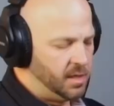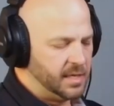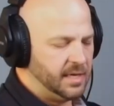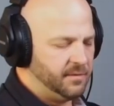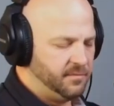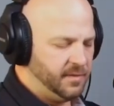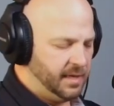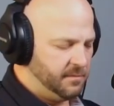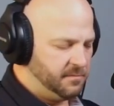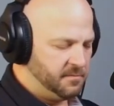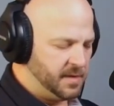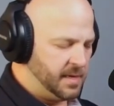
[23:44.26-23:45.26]
look,
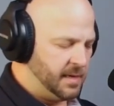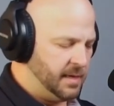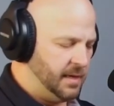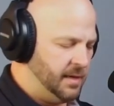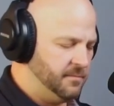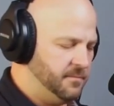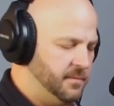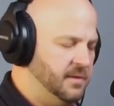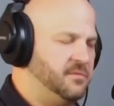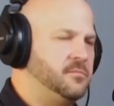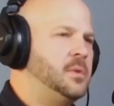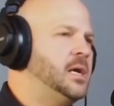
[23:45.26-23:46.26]

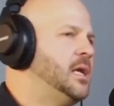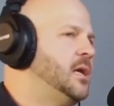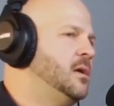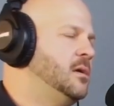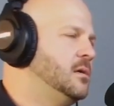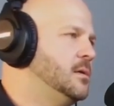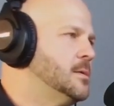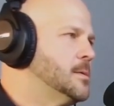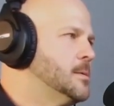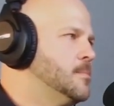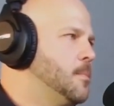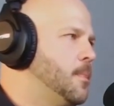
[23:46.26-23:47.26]
if money
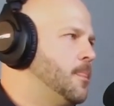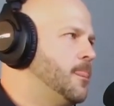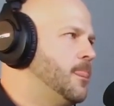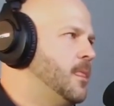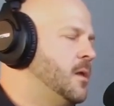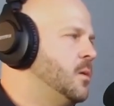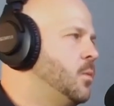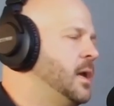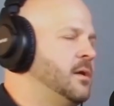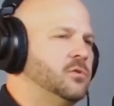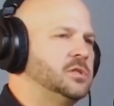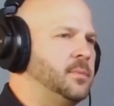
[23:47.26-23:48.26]
and the
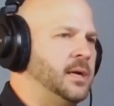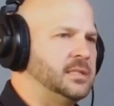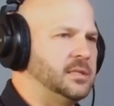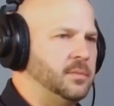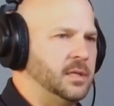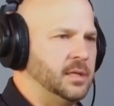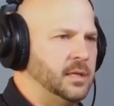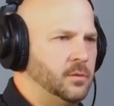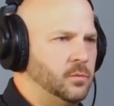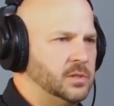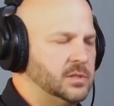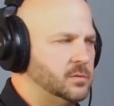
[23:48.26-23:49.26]
weight of
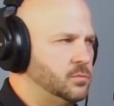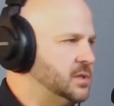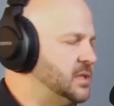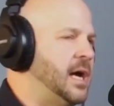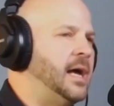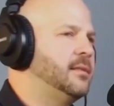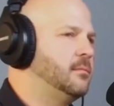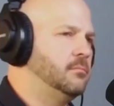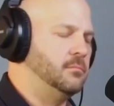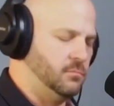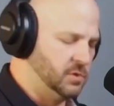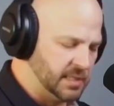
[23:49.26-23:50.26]
responsibility was not
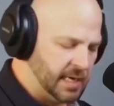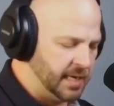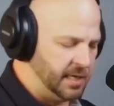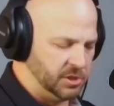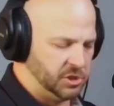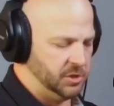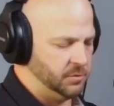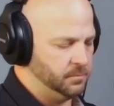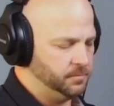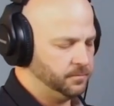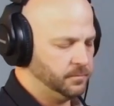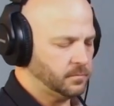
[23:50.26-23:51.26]
an
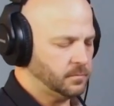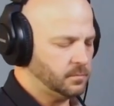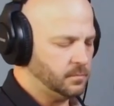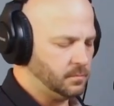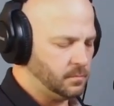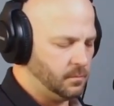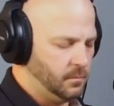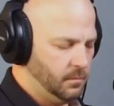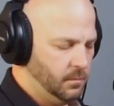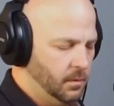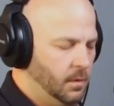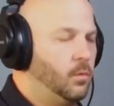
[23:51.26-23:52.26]
issue,
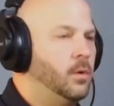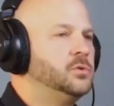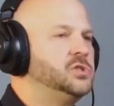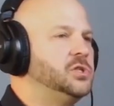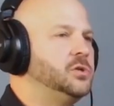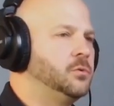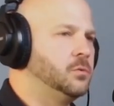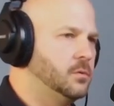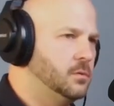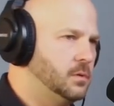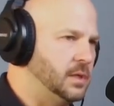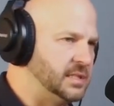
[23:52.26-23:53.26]
what would you
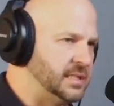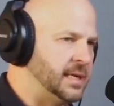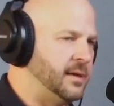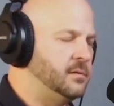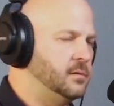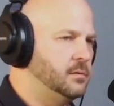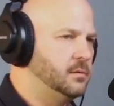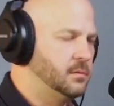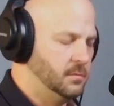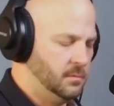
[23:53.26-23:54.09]
do instead?